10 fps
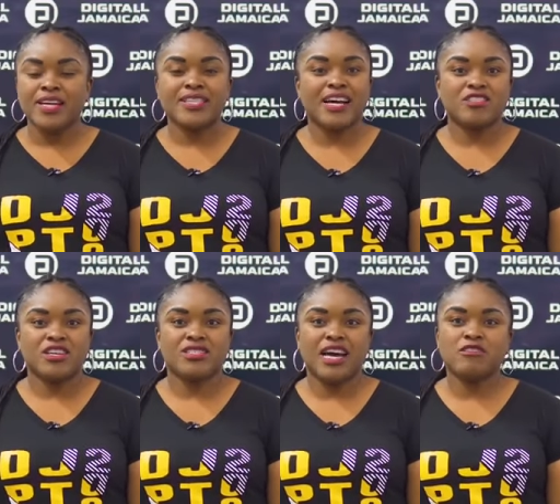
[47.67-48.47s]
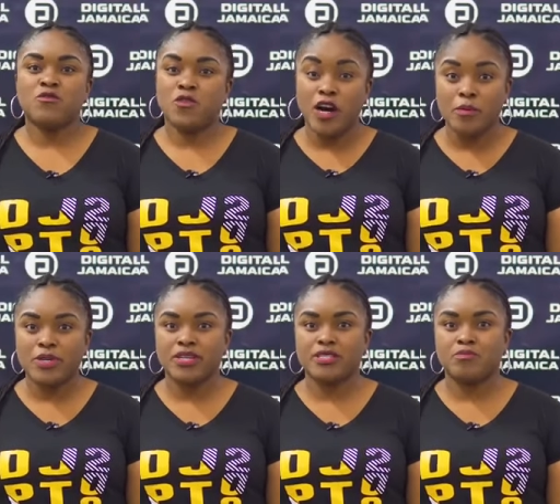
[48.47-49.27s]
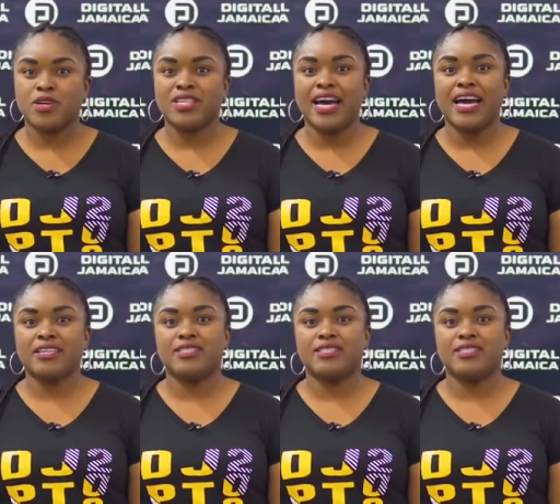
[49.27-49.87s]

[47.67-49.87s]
not just as farmers, but as